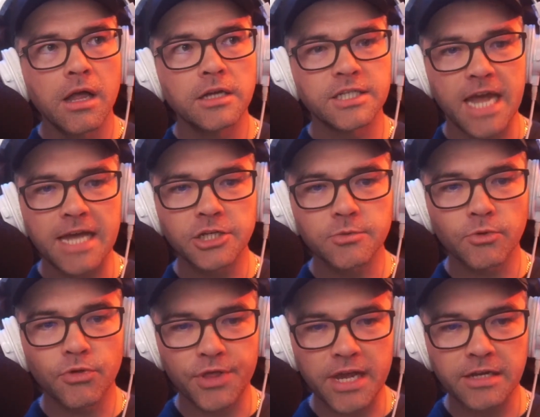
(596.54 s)
tangible
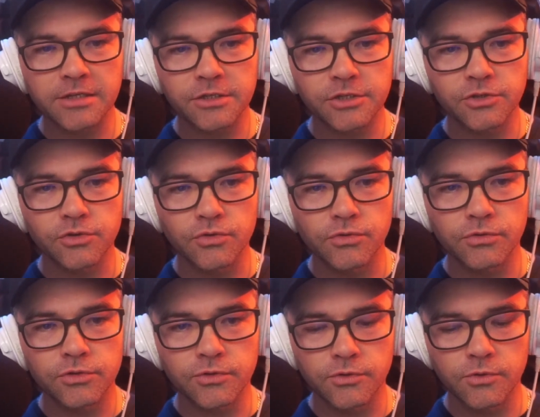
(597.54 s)
things
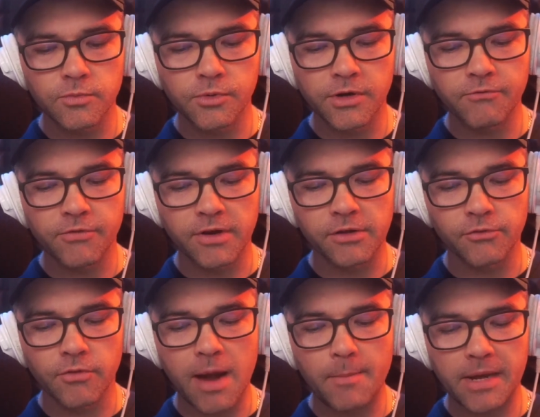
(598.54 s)
to put in front of the
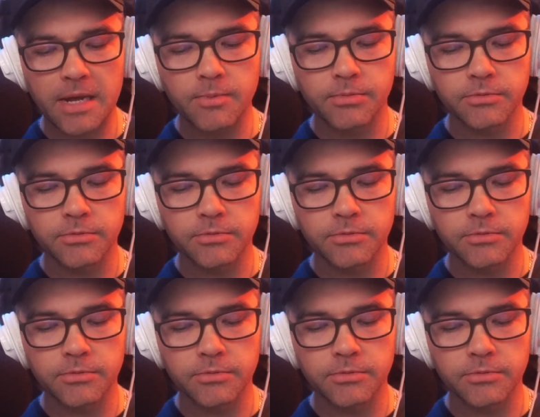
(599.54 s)
right people